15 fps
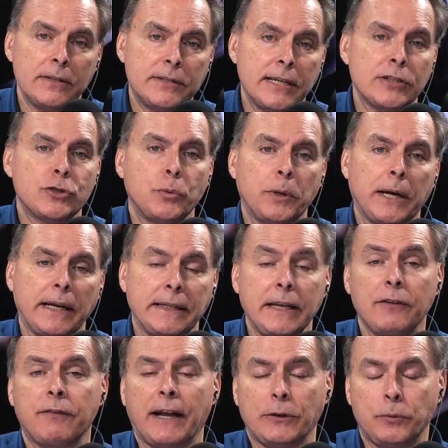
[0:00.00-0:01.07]
since
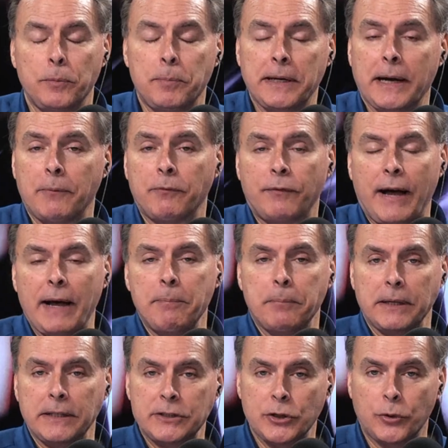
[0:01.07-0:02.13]
2019. In fact, we've been up 5
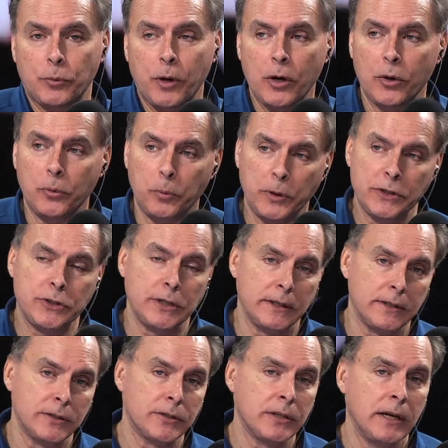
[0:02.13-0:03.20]
months in a row, which
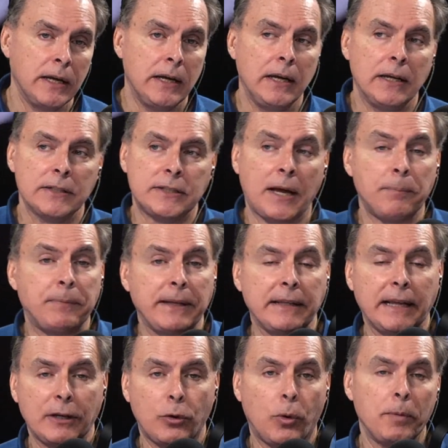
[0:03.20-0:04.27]
is
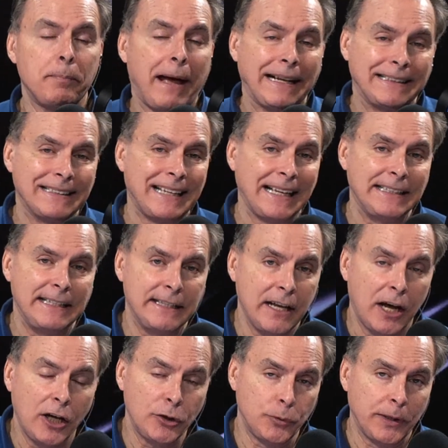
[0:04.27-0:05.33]
something that going back to
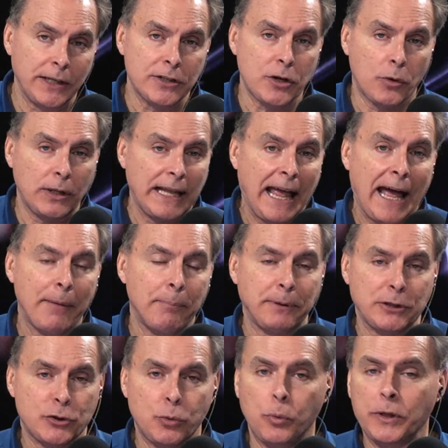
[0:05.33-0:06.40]
1900 has only
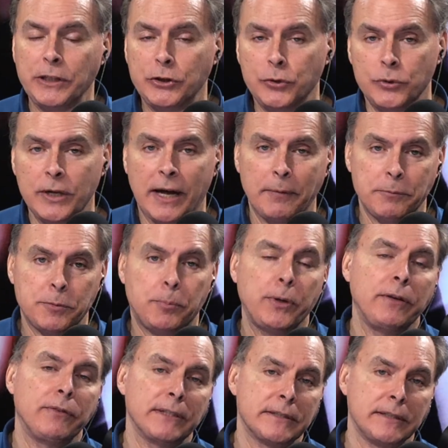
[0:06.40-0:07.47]
happened 22 times
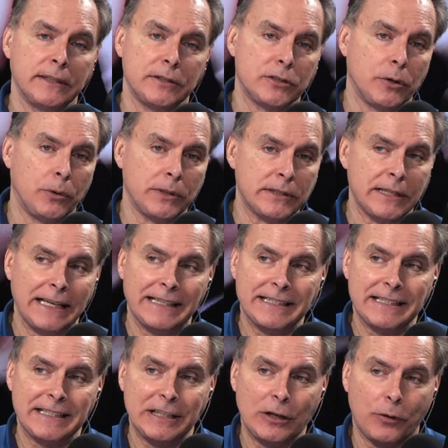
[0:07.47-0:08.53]
previously. So
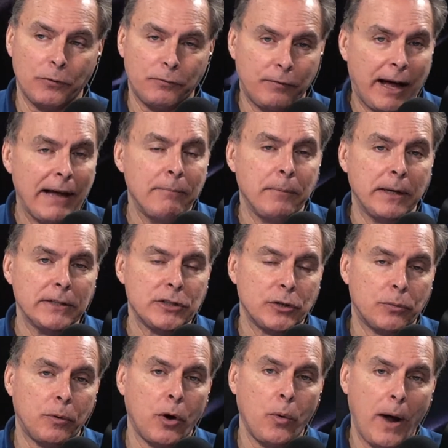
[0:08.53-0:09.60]
it's 5 months
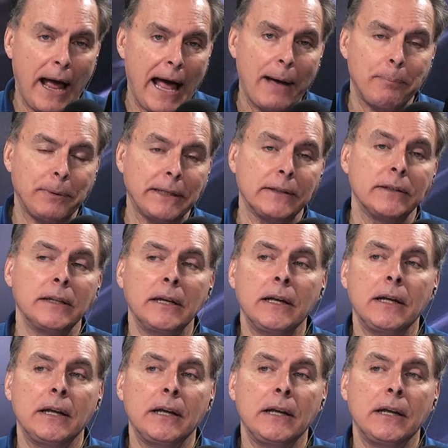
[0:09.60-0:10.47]
in a row happen,